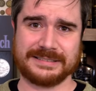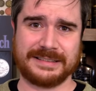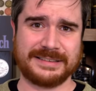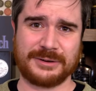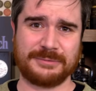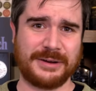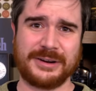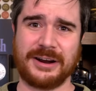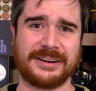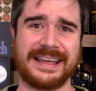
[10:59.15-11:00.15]
These are
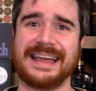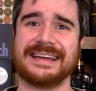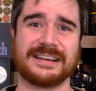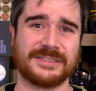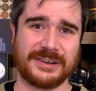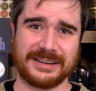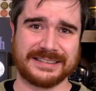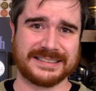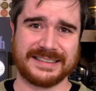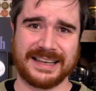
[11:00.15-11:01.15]
very archaic
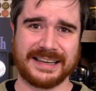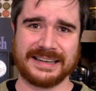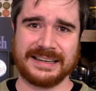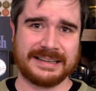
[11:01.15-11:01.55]
laws that